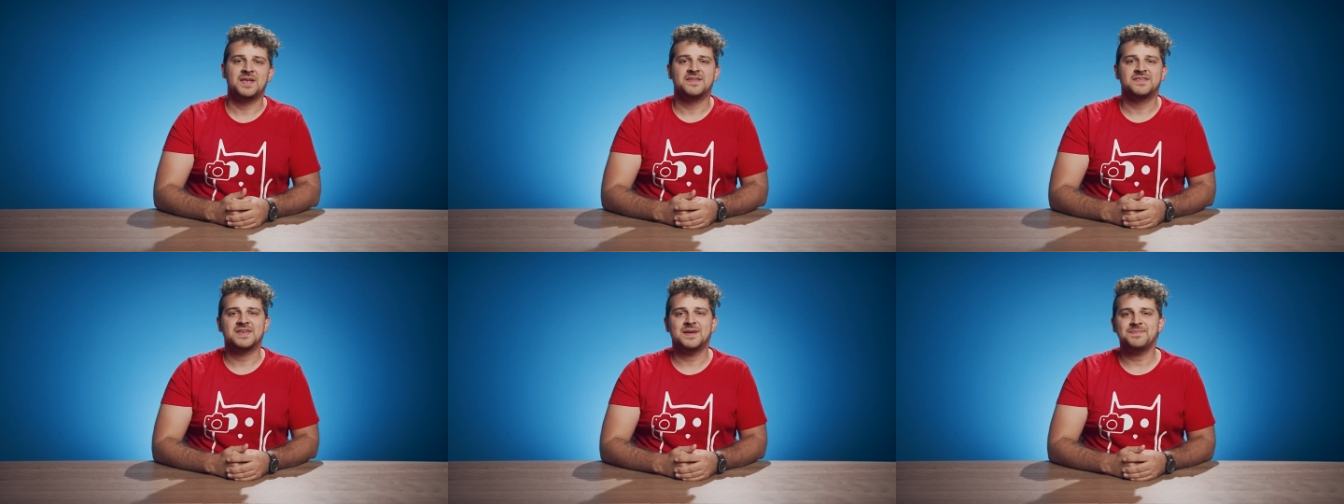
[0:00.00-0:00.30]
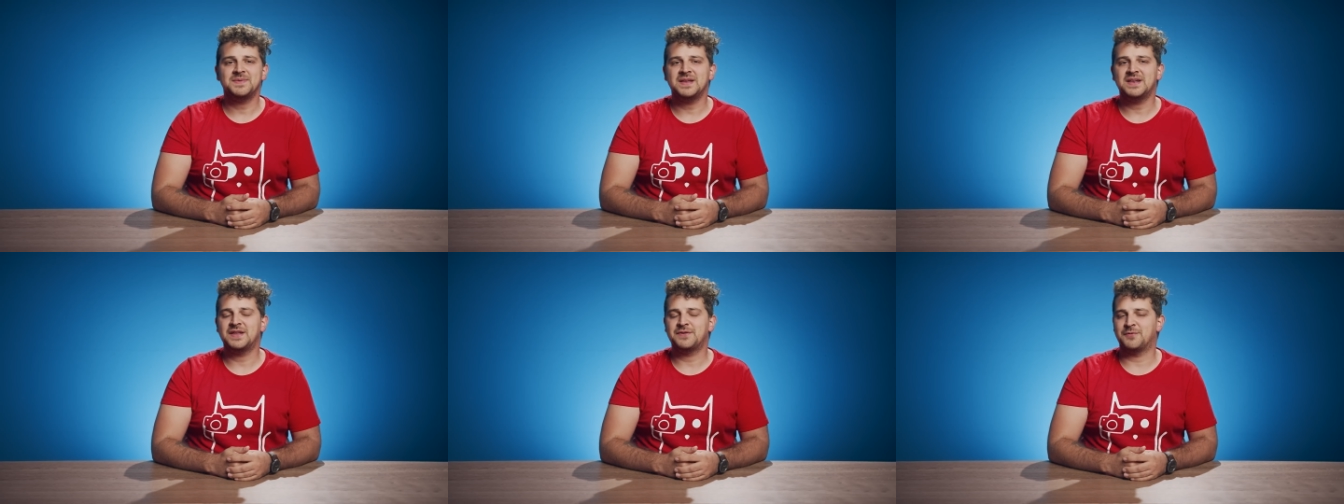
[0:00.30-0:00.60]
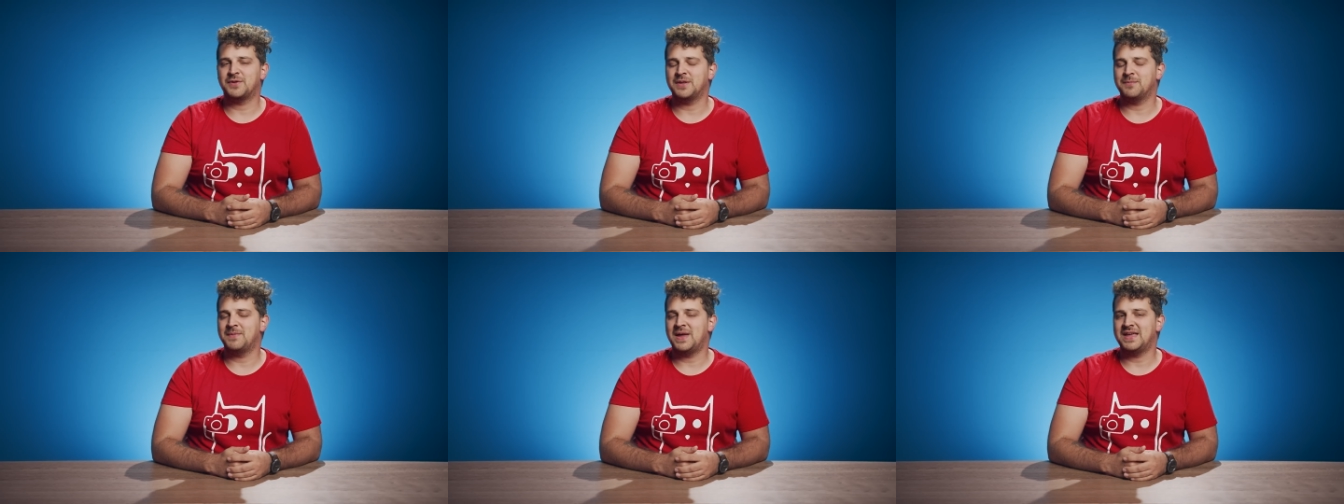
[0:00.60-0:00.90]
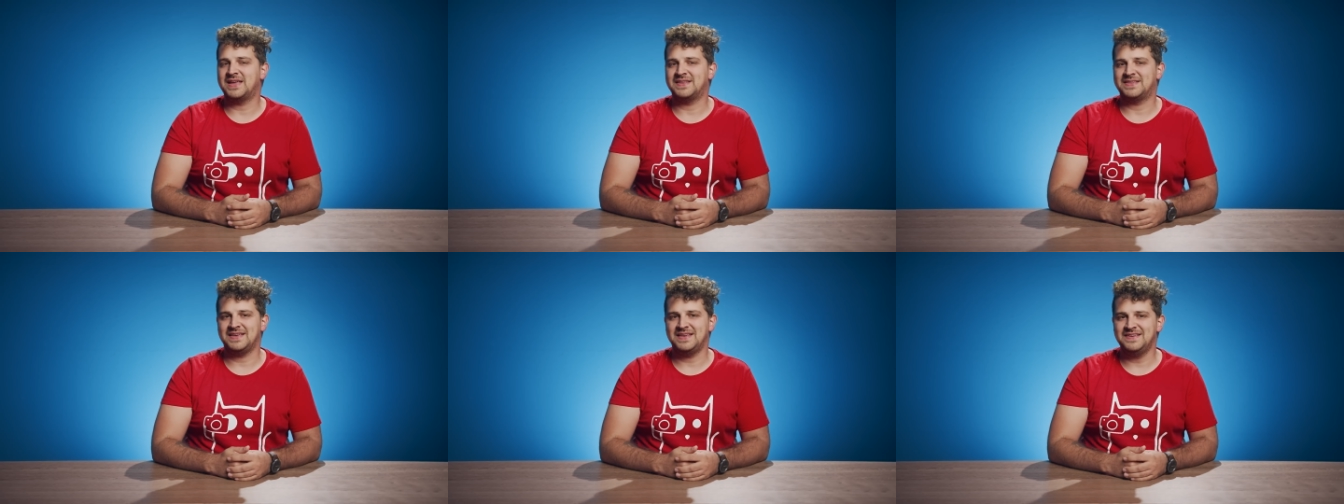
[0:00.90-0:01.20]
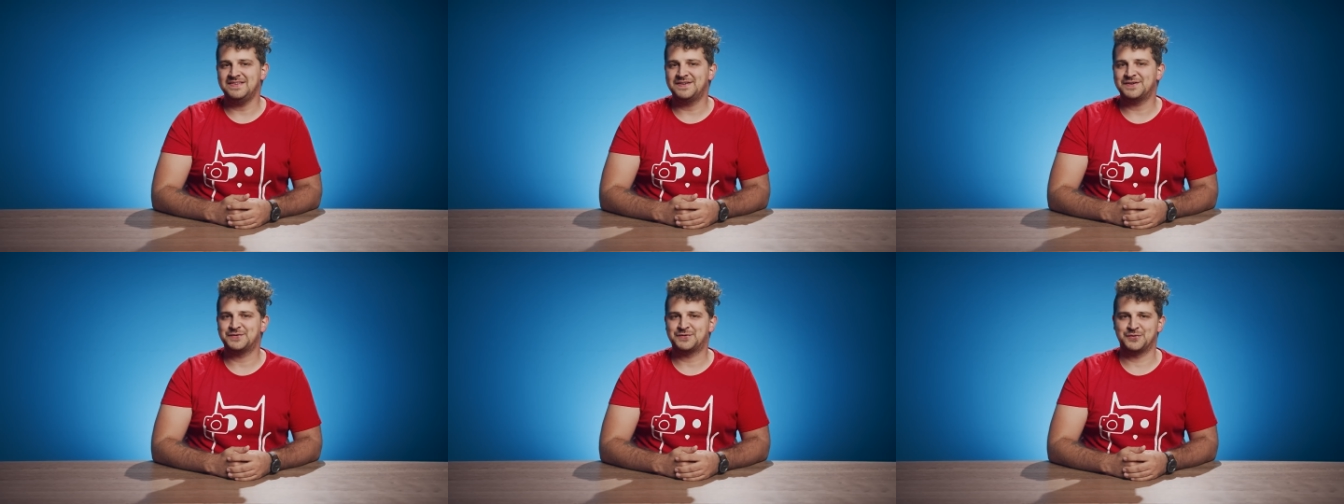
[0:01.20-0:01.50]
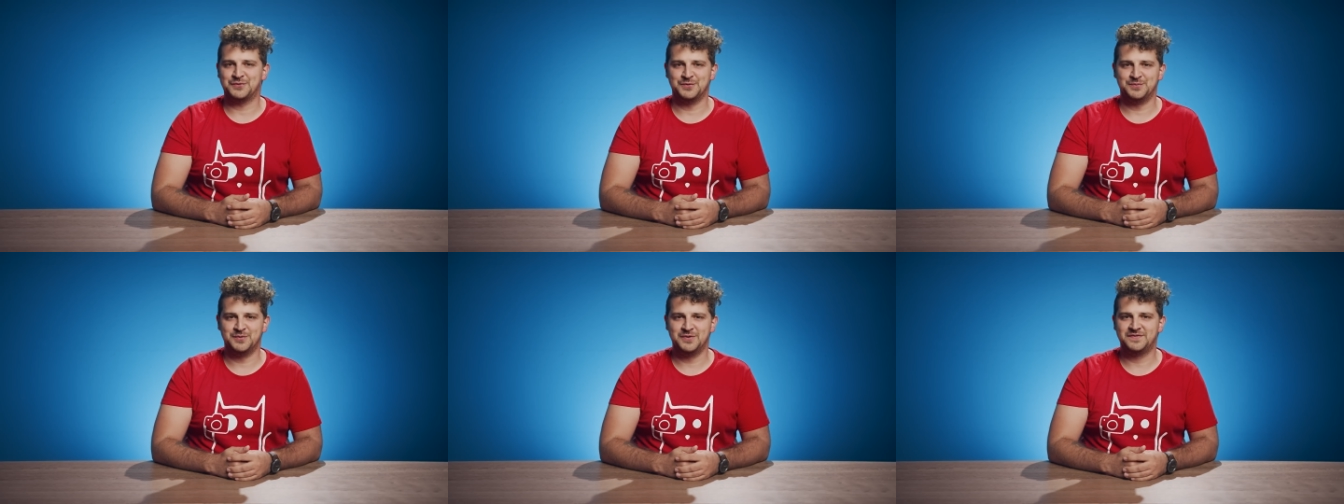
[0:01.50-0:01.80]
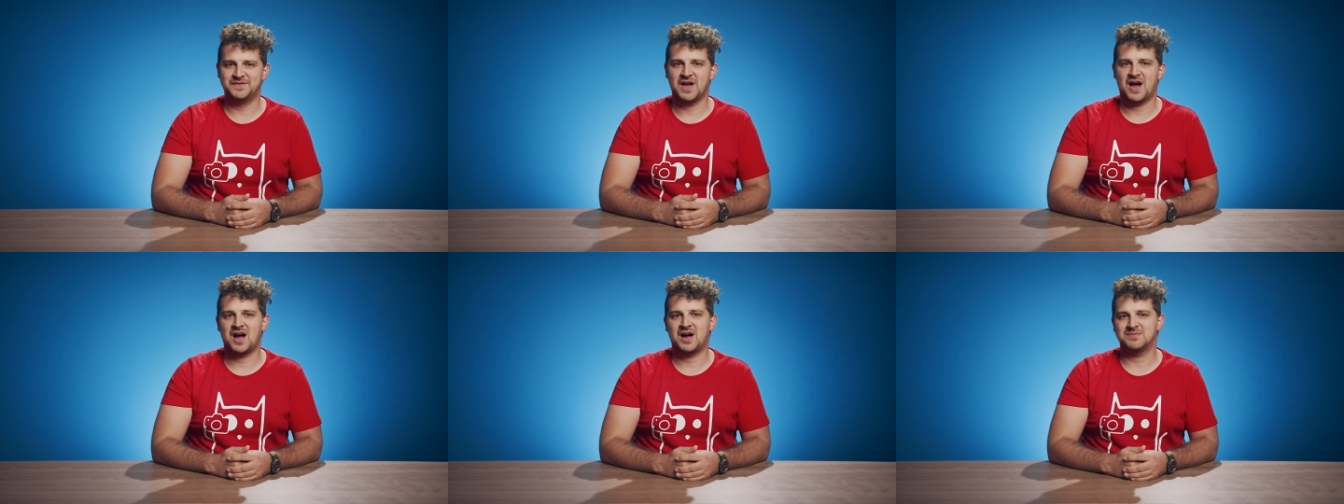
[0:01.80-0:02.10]
something that will make it easier to
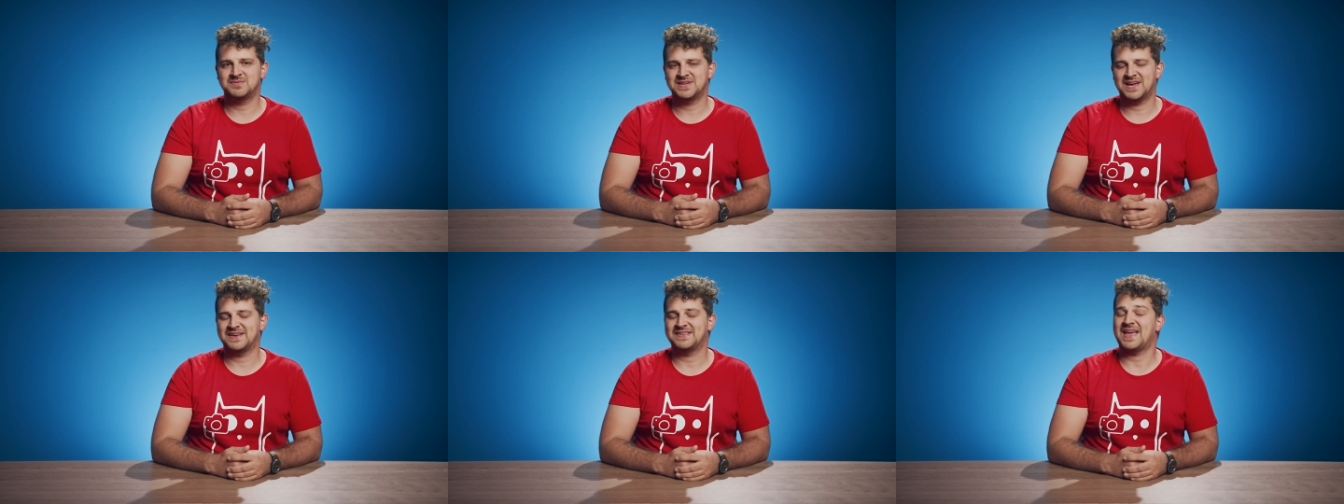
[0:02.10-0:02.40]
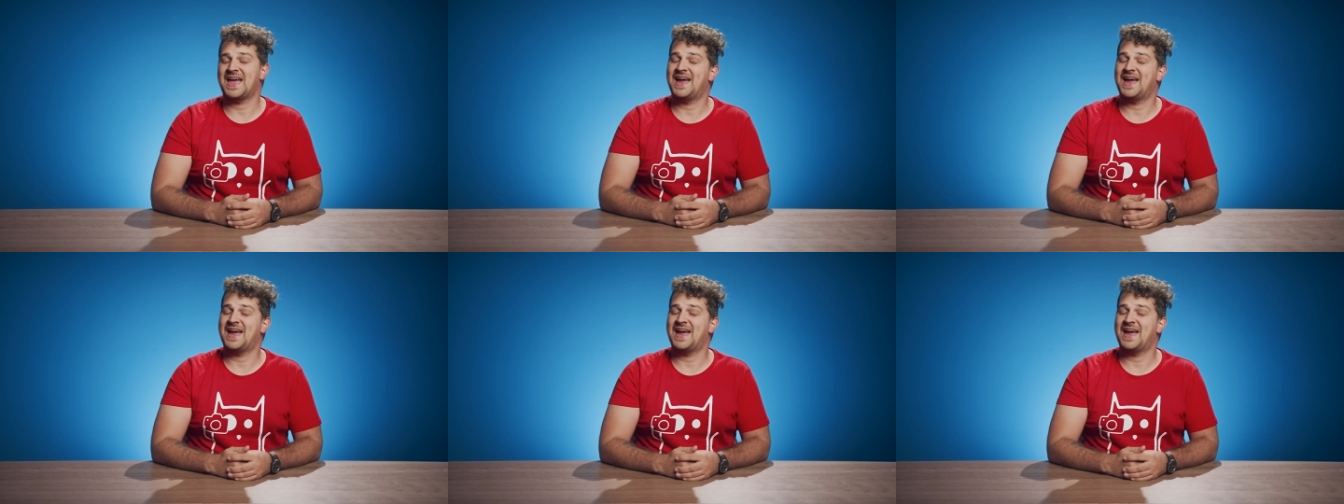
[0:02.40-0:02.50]
remove the object